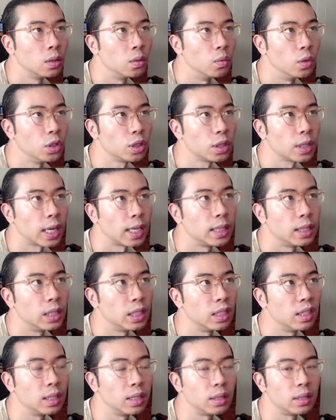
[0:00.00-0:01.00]
we should
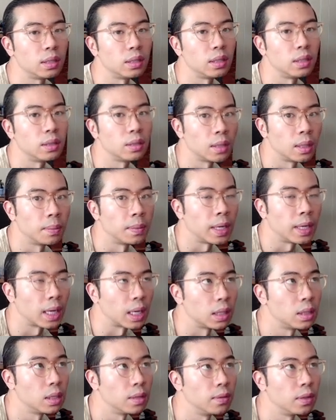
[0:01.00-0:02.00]
ideally see some
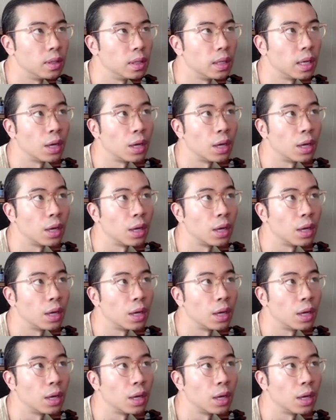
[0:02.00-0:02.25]
negativity.